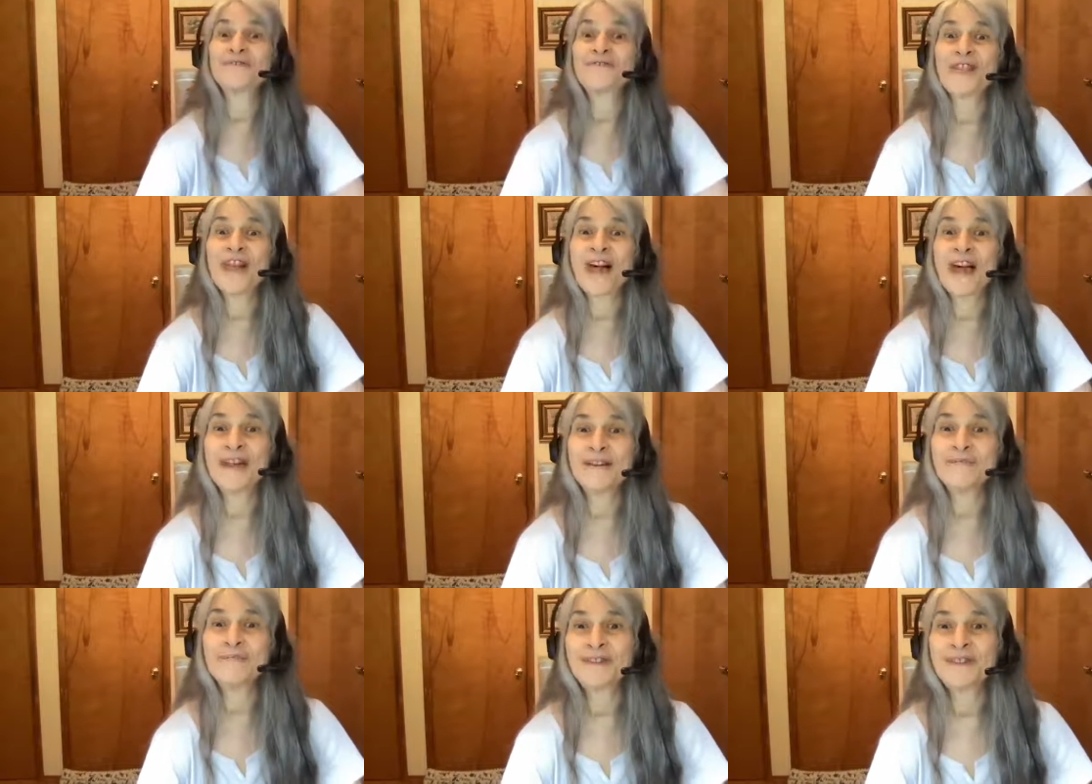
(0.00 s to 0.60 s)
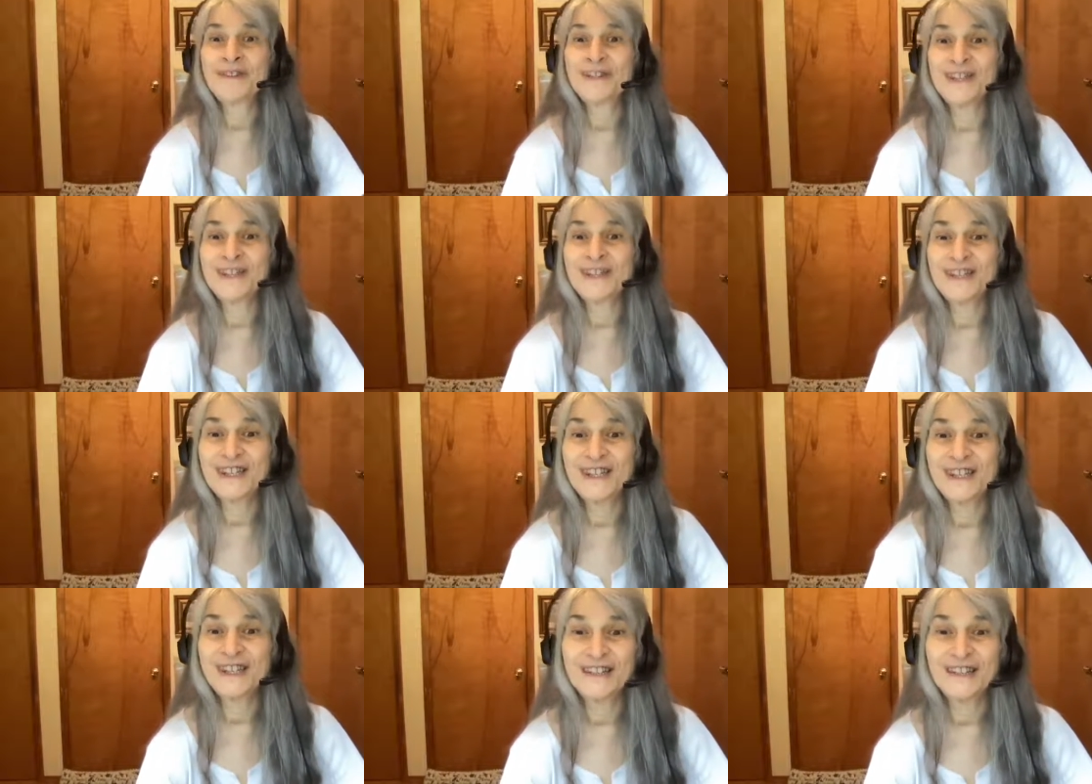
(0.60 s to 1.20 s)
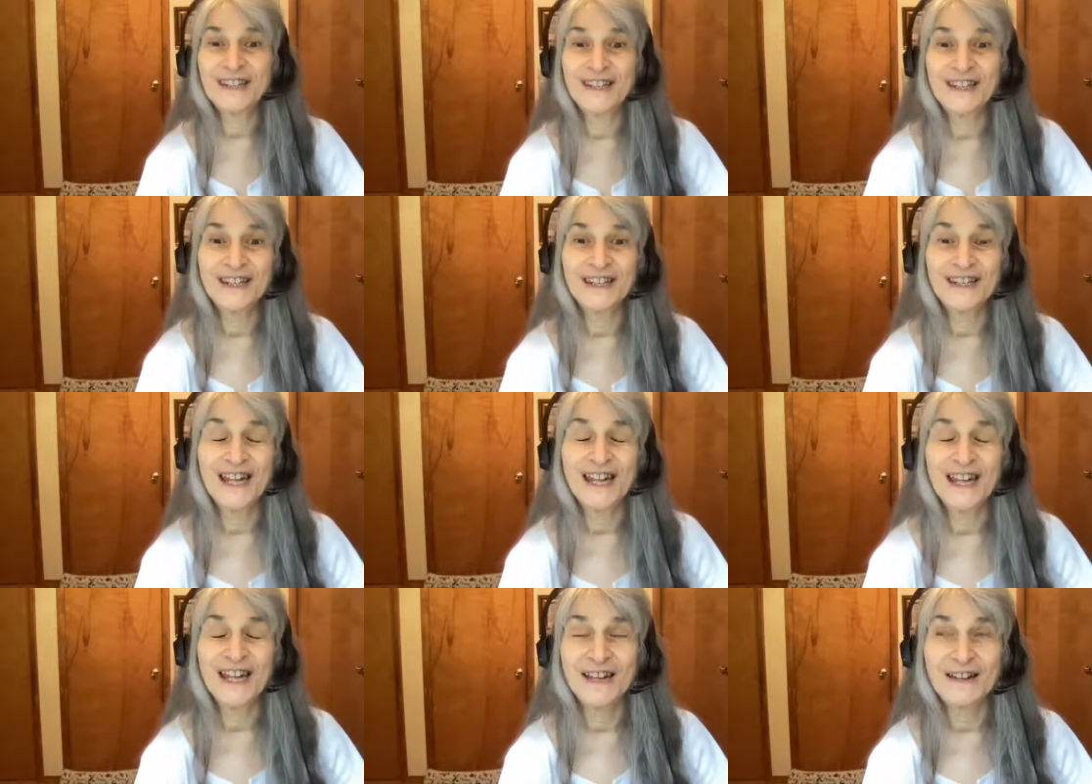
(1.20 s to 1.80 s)
to fly up to the ceiling.
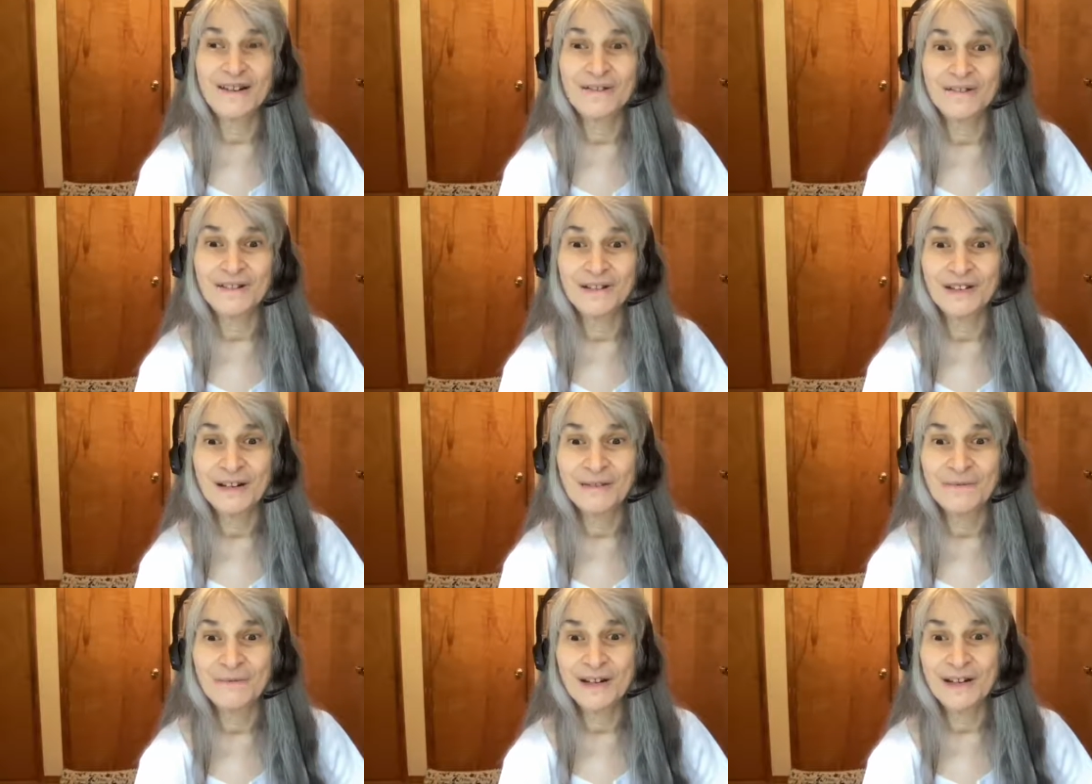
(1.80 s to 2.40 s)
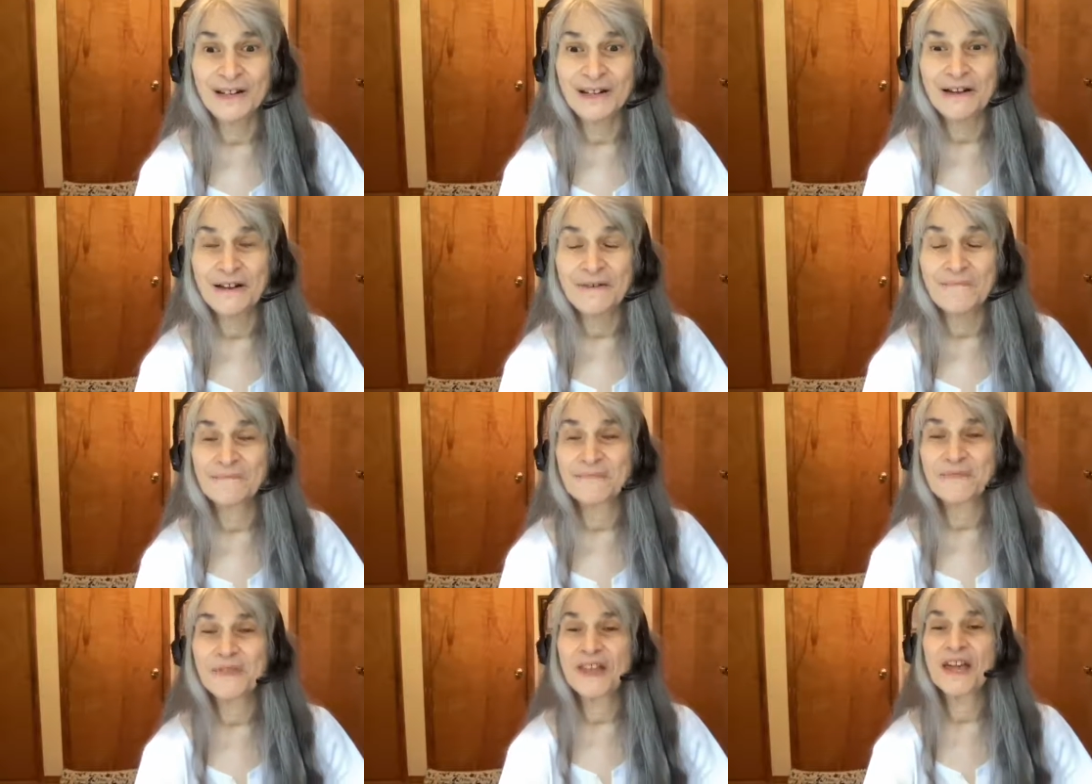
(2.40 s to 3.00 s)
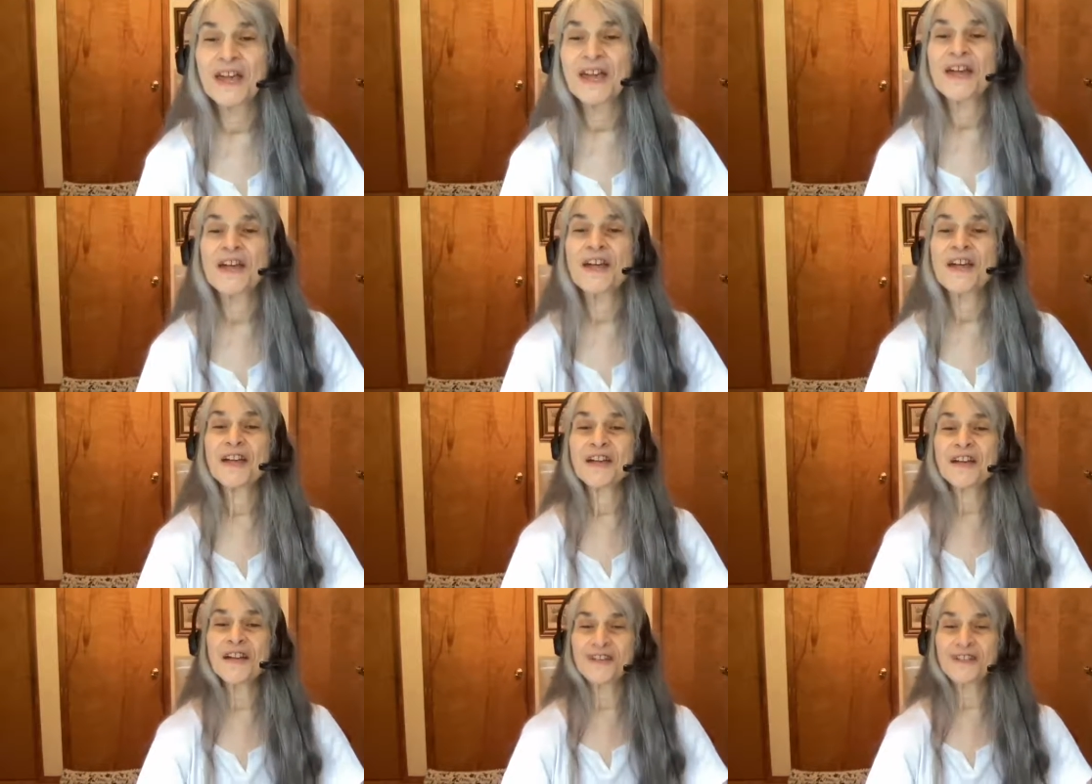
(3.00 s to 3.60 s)
He really went up.
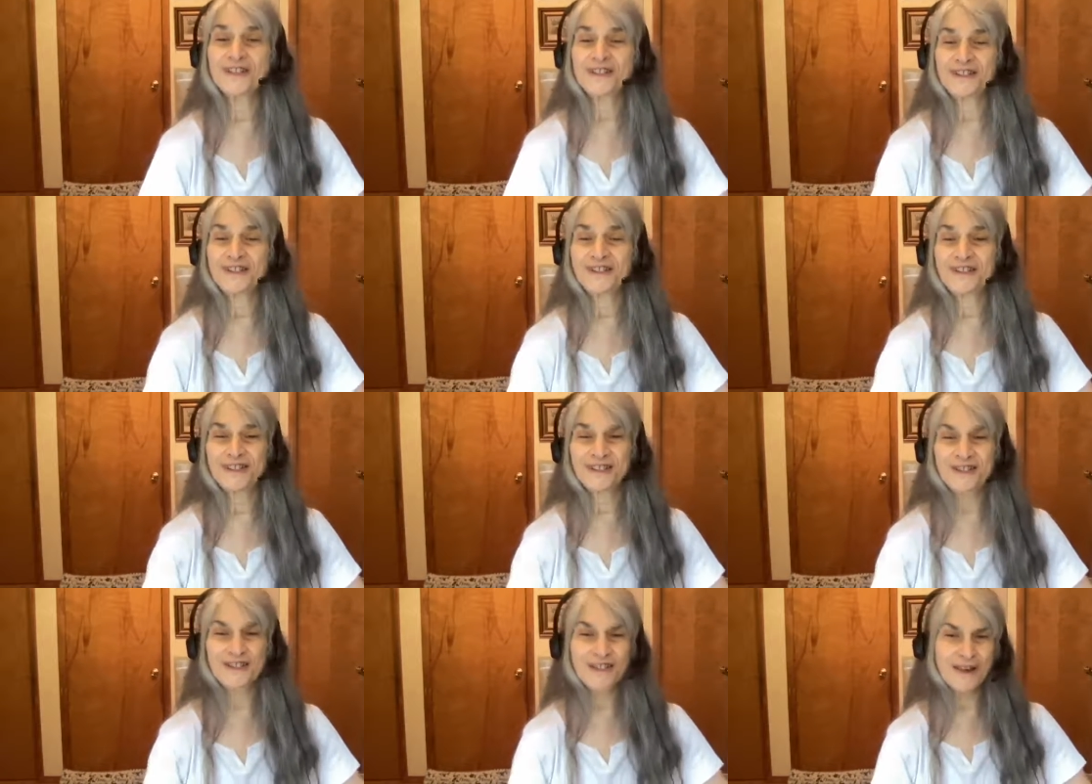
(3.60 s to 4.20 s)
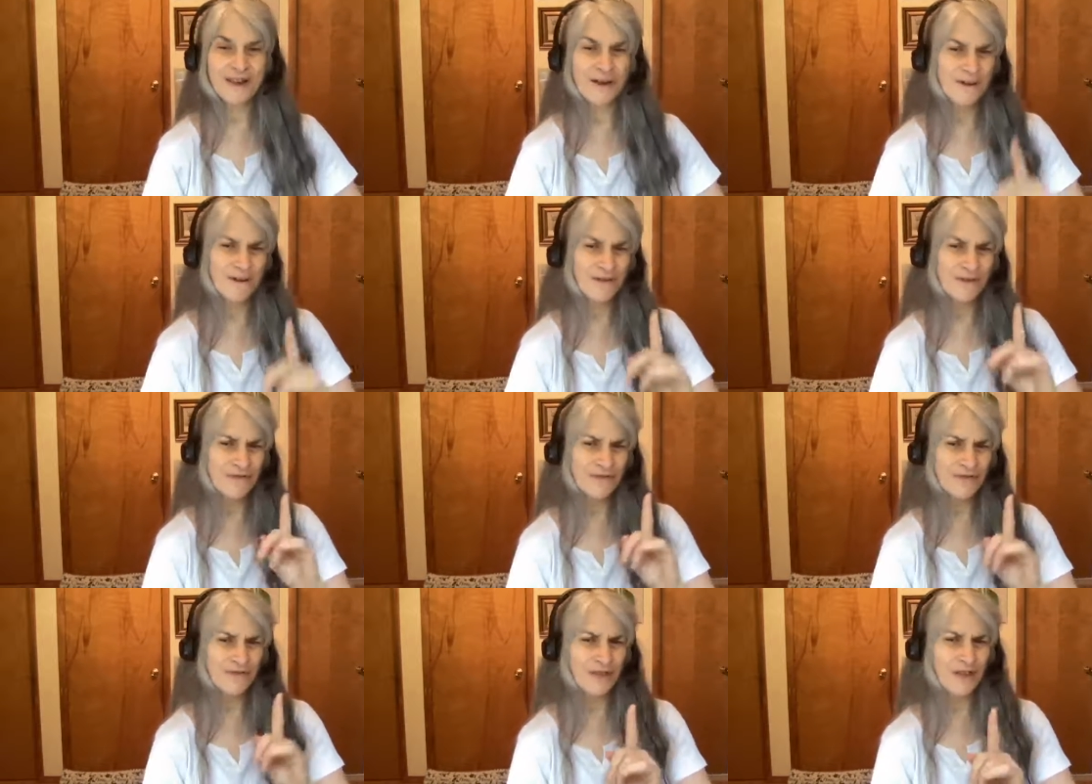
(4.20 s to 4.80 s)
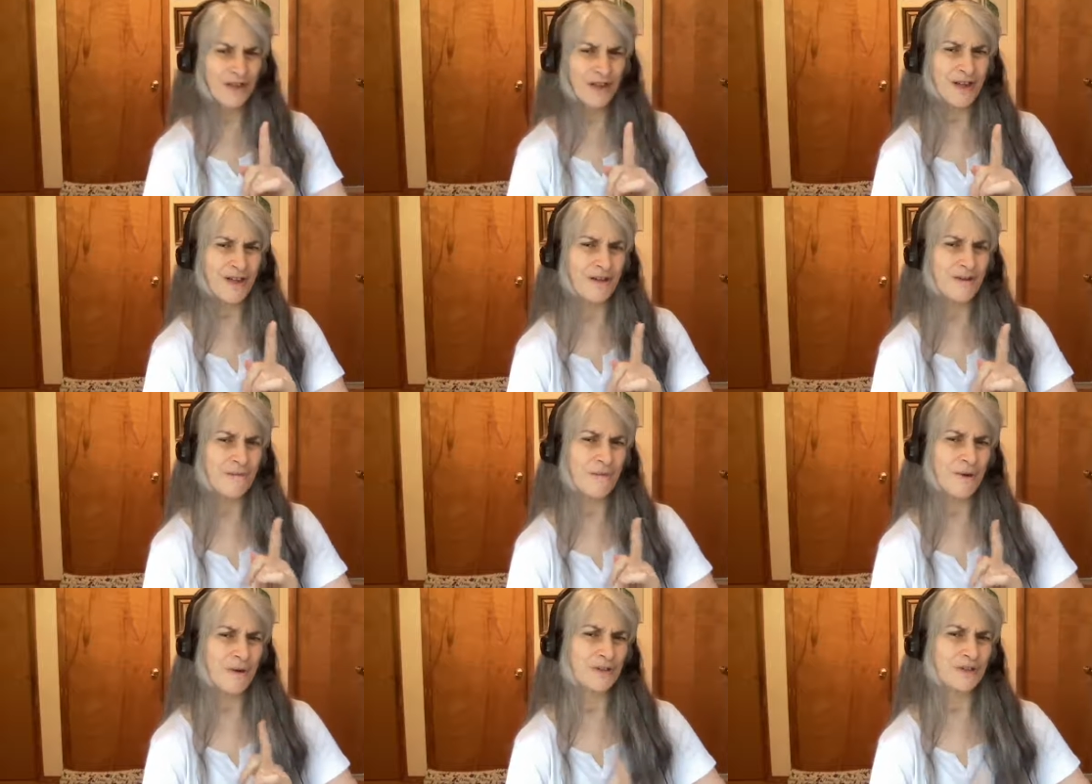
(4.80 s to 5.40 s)
So, the
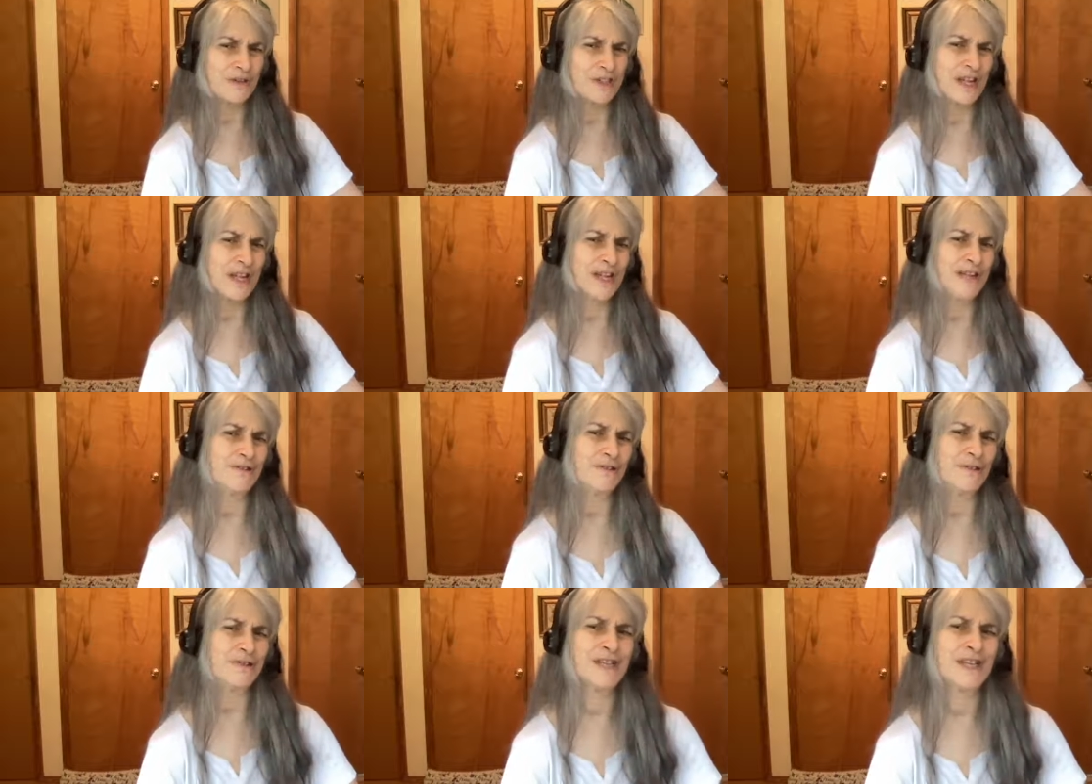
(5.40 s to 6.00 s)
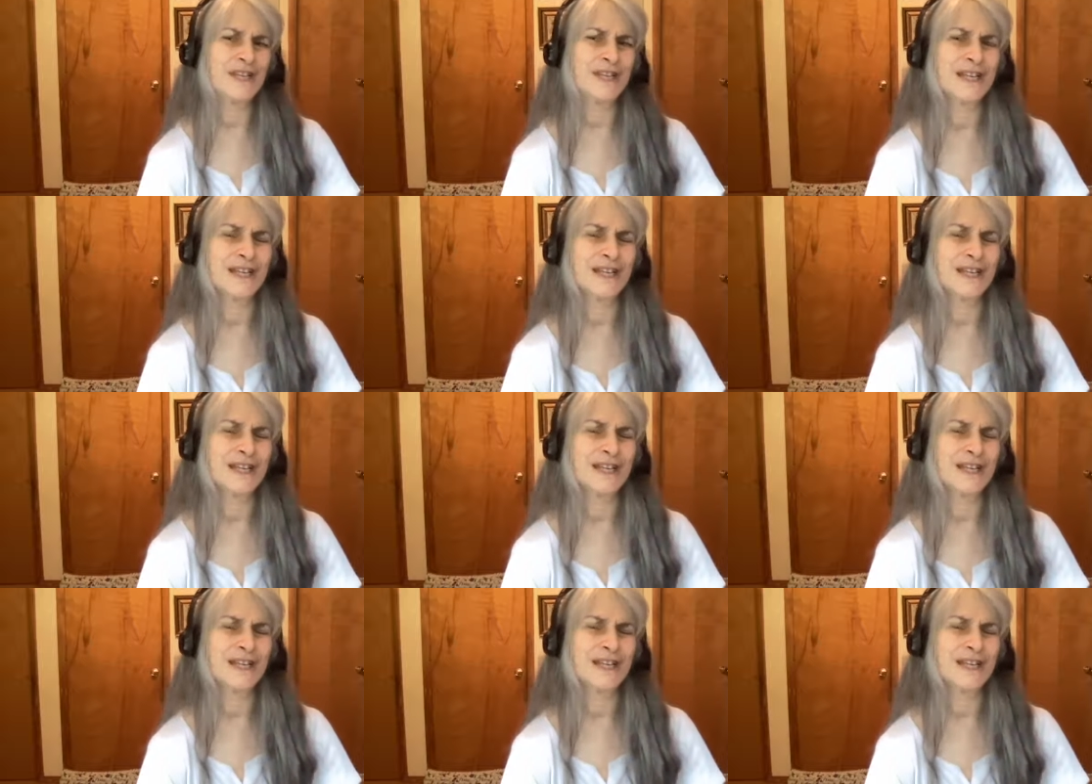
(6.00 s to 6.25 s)
most interesting